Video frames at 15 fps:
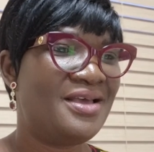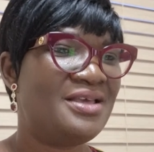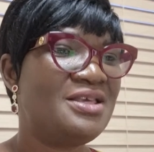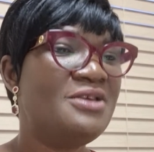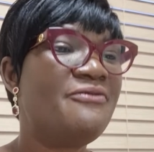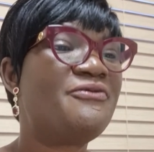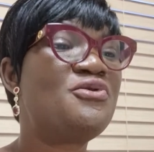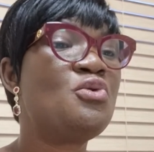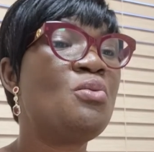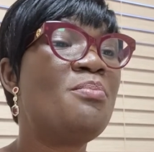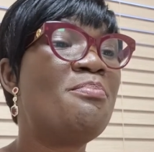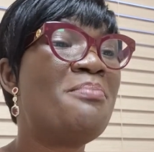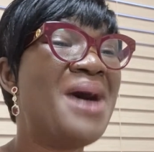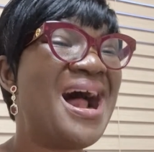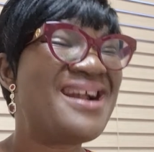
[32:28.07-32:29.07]
if
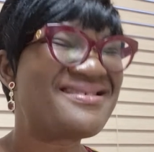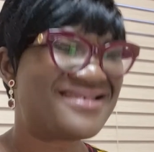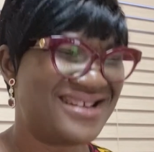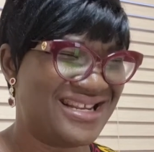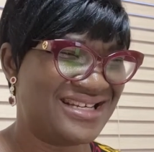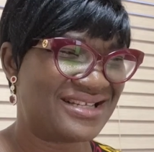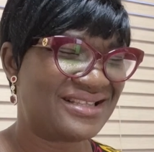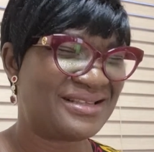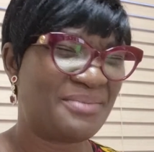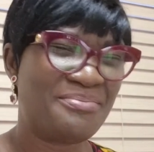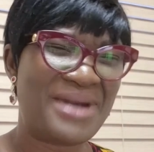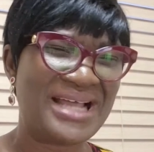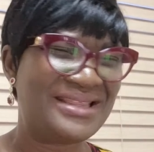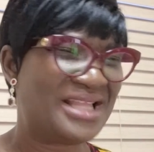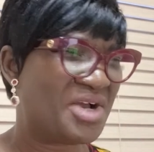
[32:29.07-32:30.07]
you married the
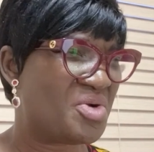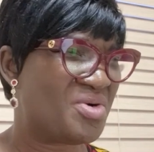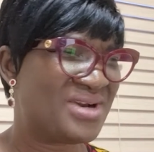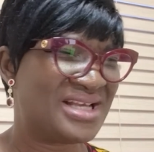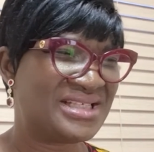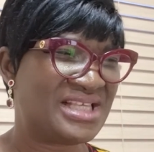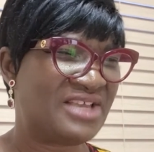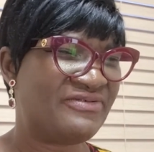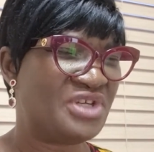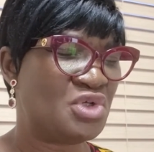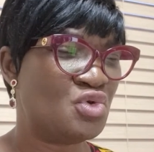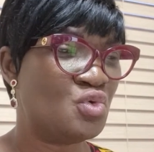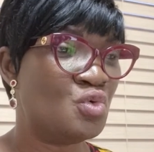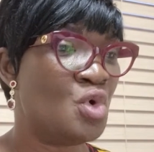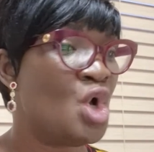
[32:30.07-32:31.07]
man that God has given
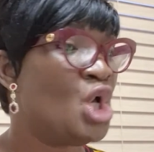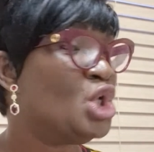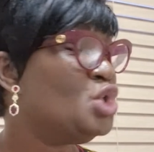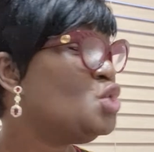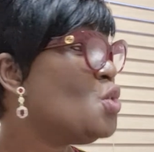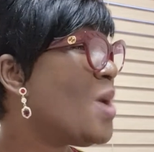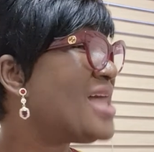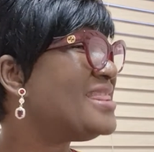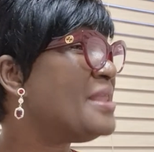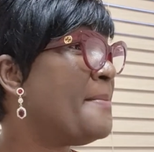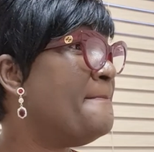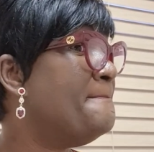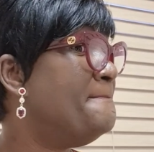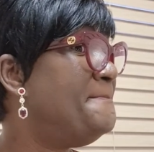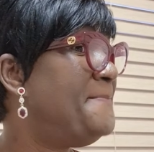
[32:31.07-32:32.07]
you, you are the
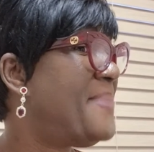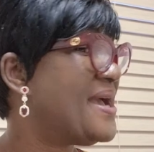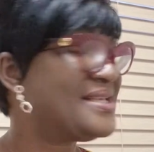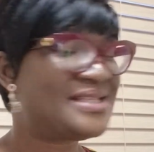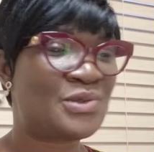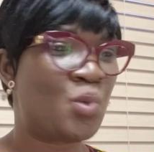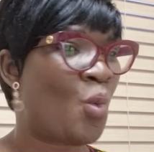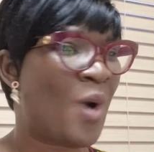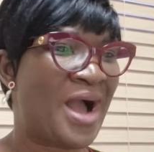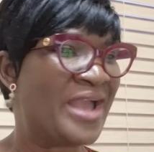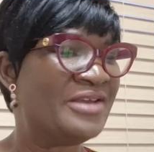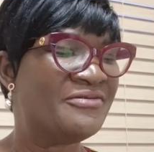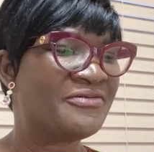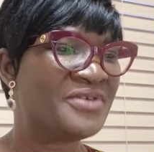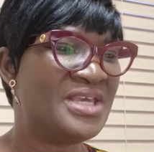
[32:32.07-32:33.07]
best
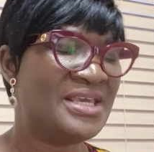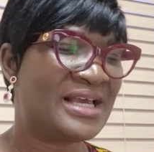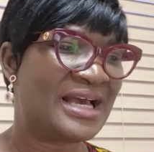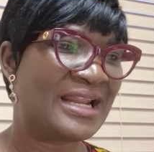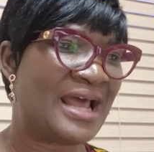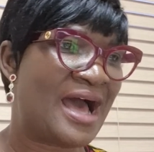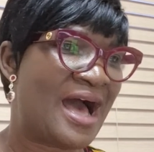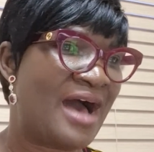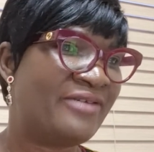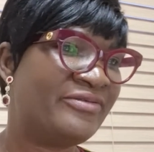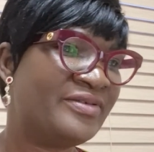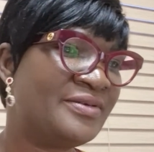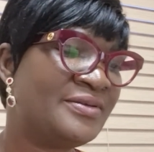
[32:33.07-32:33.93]
wife he can have.